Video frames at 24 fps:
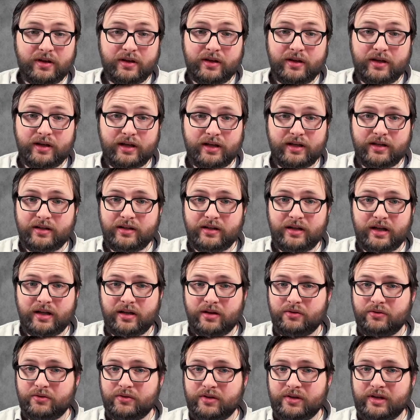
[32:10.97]
And
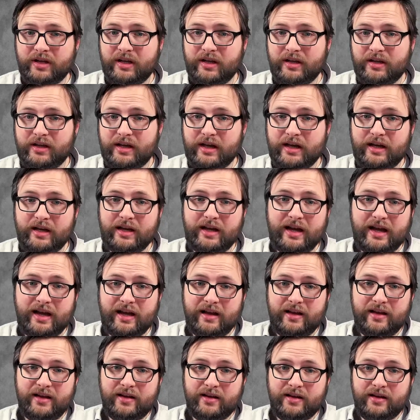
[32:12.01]
now
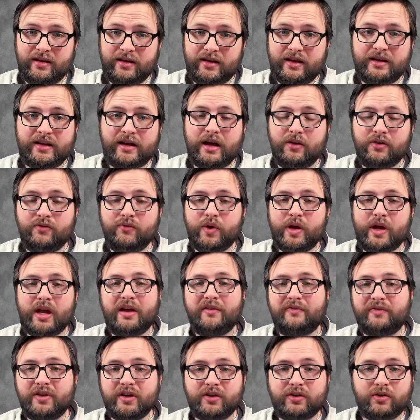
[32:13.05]
and now we
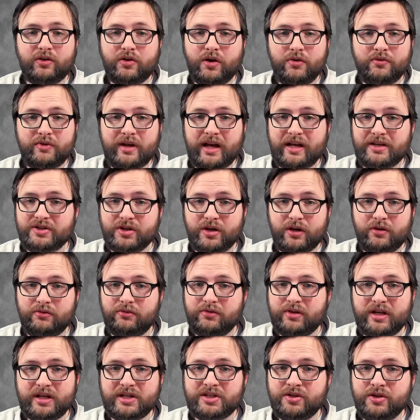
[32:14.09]
have the Corona, so
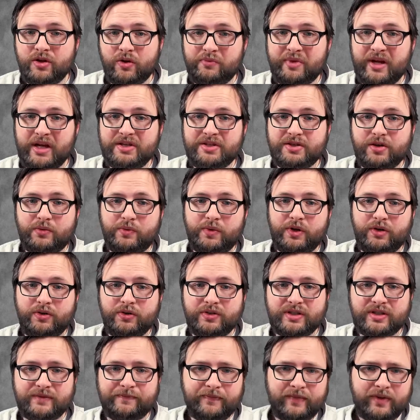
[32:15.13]
there's no Basel
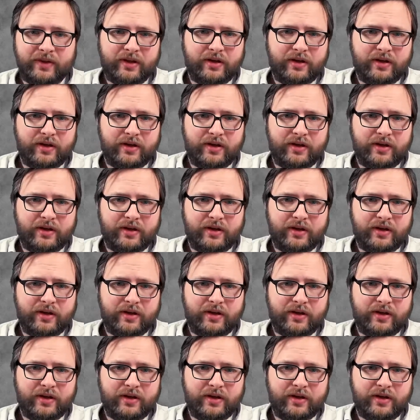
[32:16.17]
Worlds.